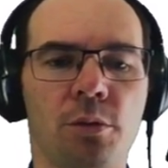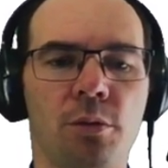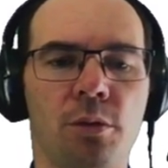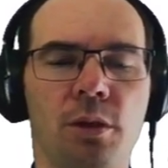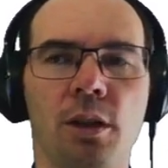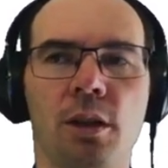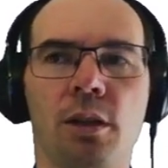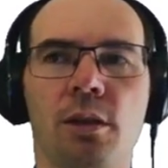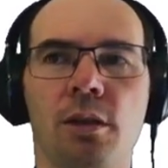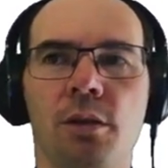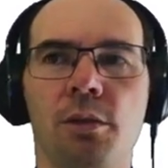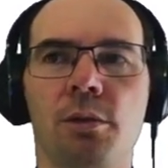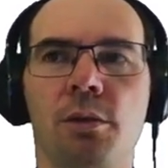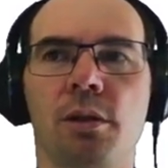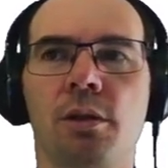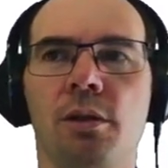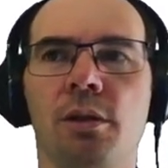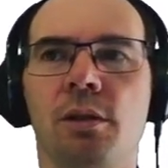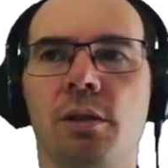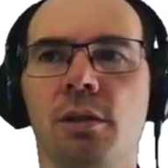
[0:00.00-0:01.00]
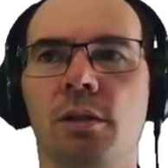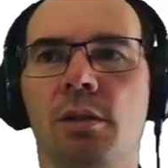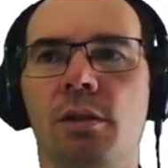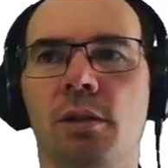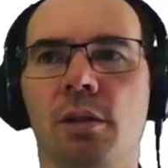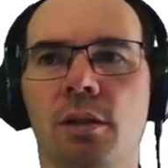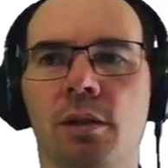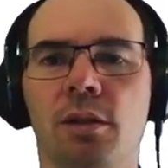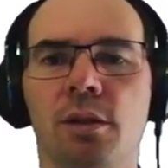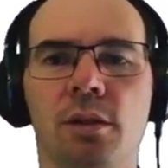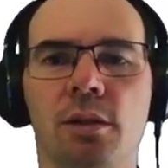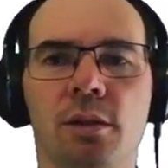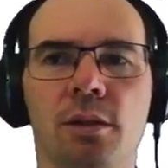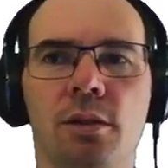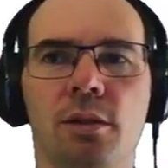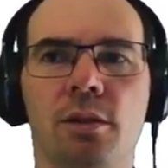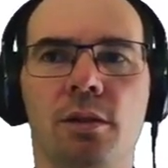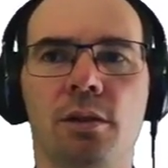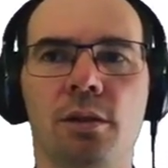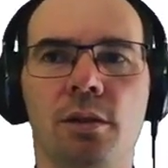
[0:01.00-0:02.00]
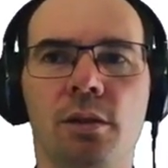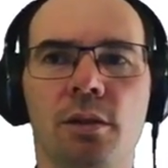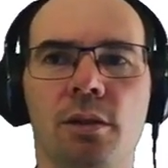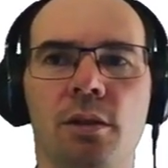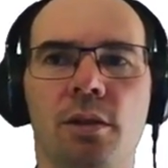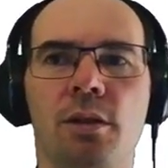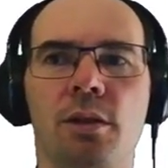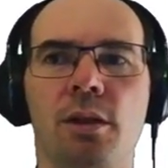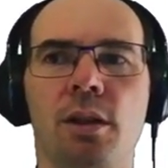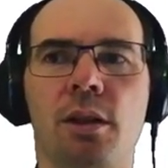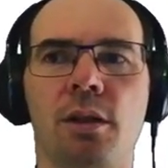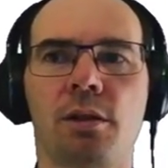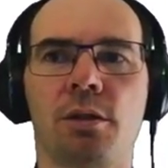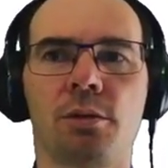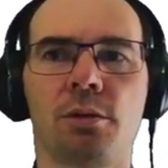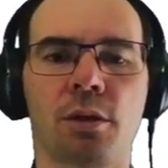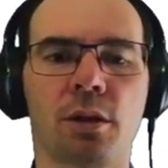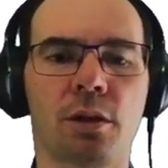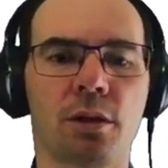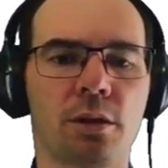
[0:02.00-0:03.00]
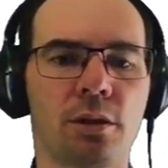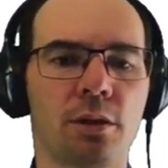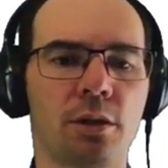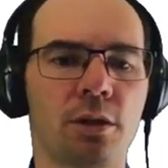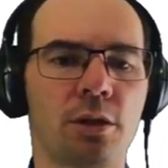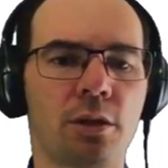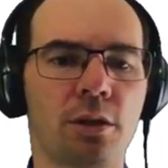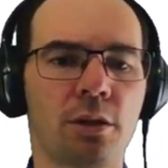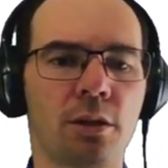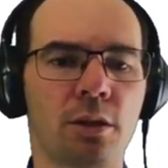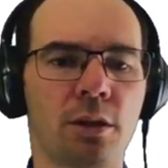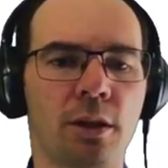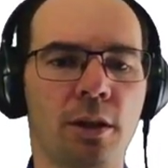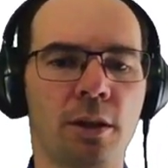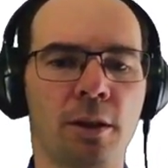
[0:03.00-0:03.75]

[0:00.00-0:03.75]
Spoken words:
take a look at the second order conditions,